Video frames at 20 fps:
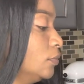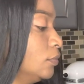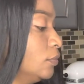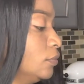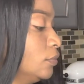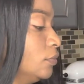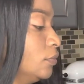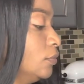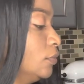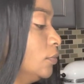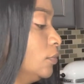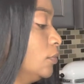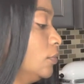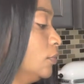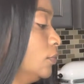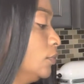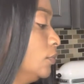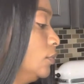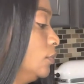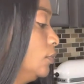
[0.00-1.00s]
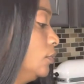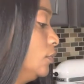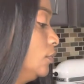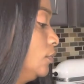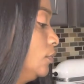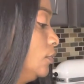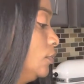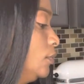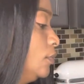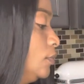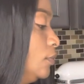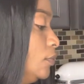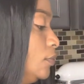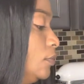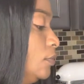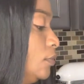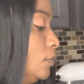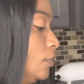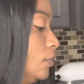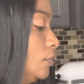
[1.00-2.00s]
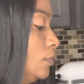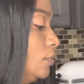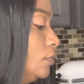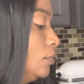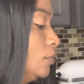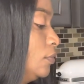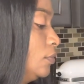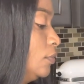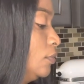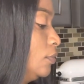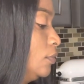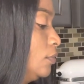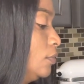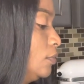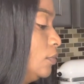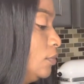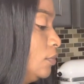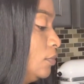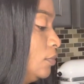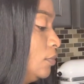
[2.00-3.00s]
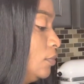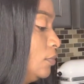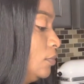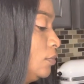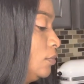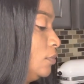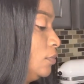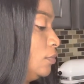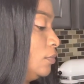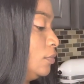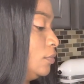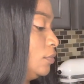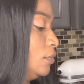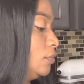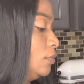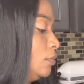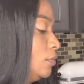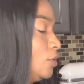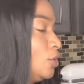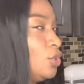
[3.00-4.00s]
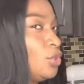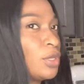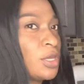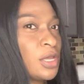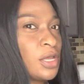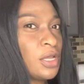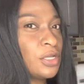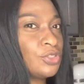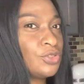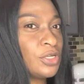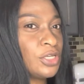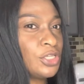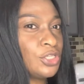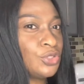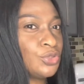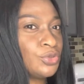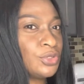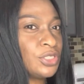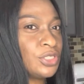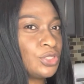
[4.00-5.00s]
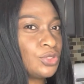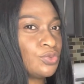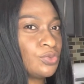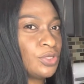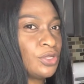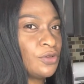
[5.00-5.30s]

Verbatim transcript: to make the moi moi very solid no leakage at all